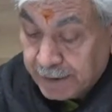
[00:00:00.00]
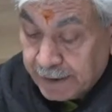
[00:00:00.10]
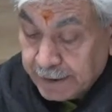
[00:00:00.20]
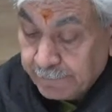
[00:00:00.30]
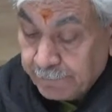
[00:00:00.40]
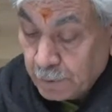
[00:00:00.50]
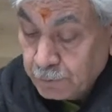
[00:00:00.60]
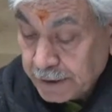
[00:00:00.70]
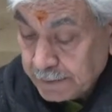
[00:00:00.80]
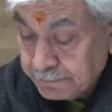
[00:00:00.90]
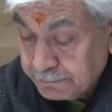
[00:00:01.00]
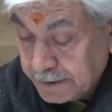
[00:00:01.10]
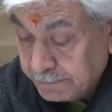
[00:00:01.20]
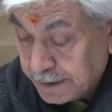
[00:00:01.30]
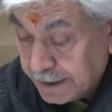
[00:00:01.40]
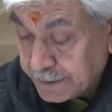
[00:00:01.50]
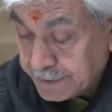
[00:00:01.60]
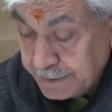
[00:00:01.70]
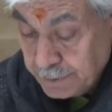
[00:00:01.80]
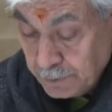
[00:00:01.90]
and the founder of the Banaras
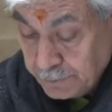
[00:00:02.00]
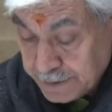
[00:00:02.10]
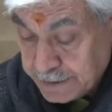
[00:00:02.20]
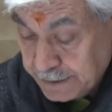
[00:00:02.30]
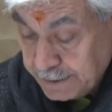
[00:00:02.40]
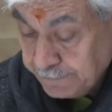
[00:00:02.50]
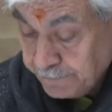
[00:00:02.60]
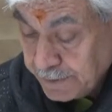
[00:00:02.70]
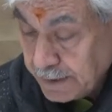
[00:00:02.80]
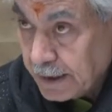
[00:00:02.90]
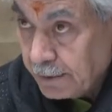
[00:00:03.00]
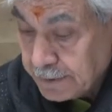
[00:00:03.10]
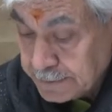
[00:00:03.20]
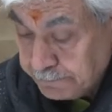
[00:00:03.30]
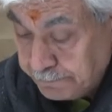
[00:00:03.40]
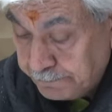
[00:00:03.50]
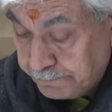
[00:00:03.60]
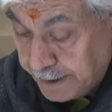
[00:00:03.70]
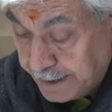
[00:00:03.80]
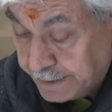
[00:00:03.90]
Hindu University, I was
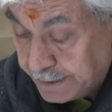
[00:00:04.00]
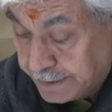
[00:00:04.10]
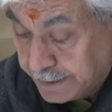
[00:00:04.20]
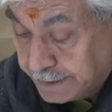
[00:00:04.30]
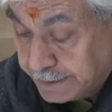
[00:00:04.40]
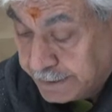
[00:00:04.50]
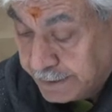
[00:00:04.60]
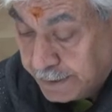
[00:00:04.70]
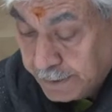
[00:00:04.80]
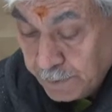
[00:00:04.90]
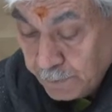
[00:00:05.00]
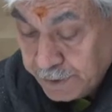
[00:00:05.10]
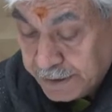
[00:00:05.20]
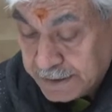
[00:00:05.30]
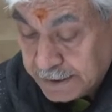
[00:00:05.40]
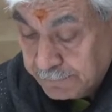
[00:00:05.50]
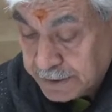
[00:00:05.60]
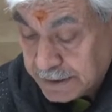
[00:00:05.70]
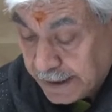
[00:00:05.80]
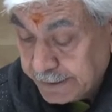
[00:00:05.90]
pained and hurt witnessing
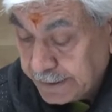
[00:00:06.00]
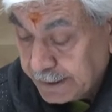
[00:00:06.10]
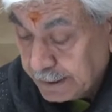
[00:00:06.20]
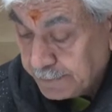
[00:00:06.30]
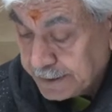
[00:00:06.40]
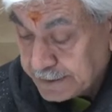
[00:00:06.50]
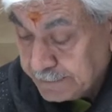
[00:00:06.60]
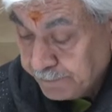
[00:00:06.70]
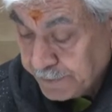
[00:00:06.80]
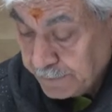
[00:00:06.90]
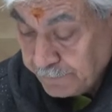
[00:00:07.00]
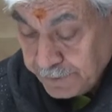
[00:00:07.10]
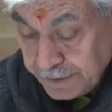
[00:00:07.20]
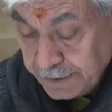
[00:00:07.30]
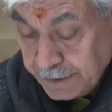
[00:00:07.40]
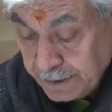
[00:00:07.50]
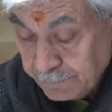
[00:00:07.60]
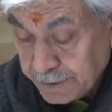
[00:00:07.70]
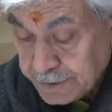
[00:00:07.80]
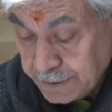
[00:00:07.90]
misguided elements within the
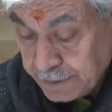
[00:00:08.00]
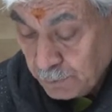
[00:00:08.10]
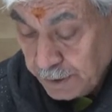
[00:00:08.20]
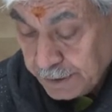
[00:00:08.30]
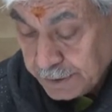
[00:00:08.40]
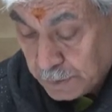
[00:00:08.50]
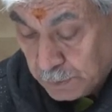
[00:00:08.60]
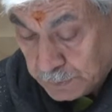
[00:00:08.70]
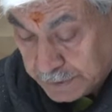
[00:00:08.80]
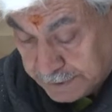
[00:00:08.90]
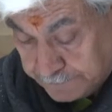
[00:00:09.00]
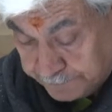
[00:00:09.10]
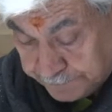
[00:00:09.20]
university ruling the roost.